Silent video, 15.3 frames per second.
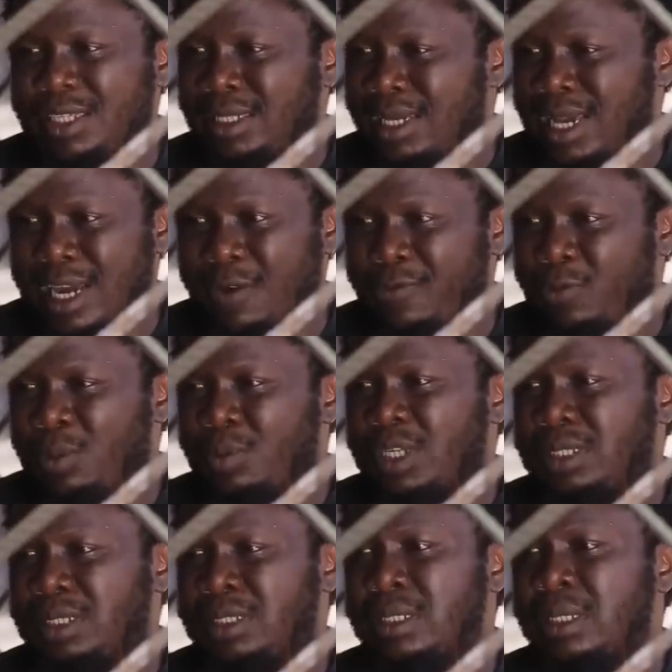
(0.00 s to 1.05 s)
naira from
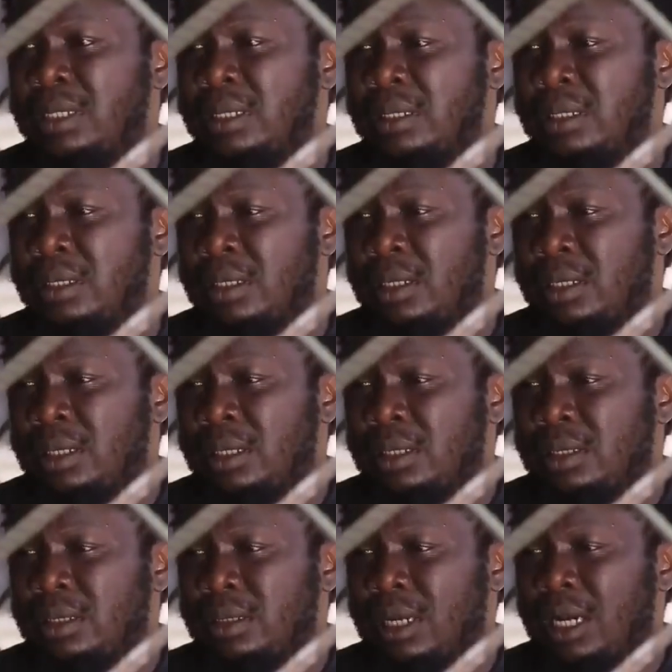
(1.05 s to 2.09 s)
it?
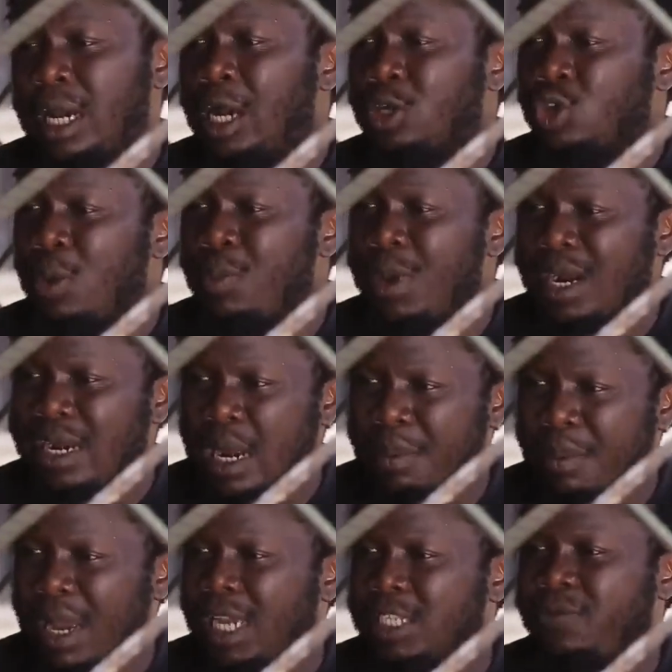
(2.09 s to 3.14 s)
And
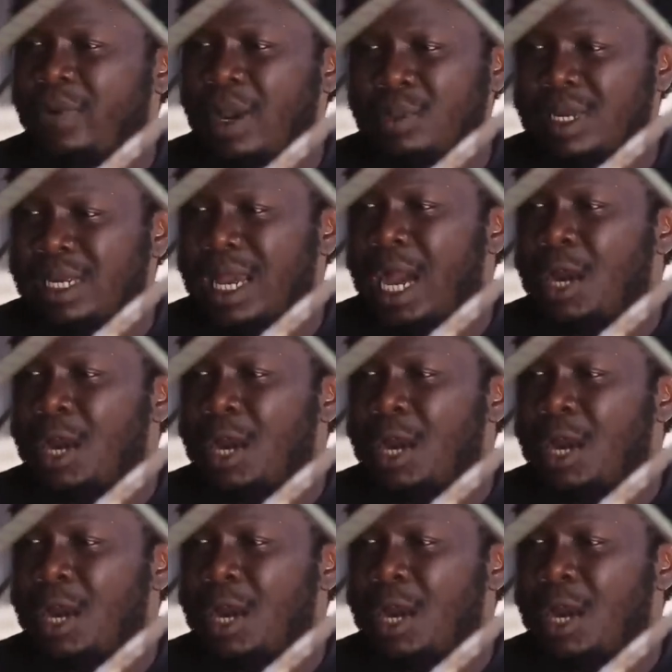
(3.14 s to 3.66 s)
Odiranamma's family are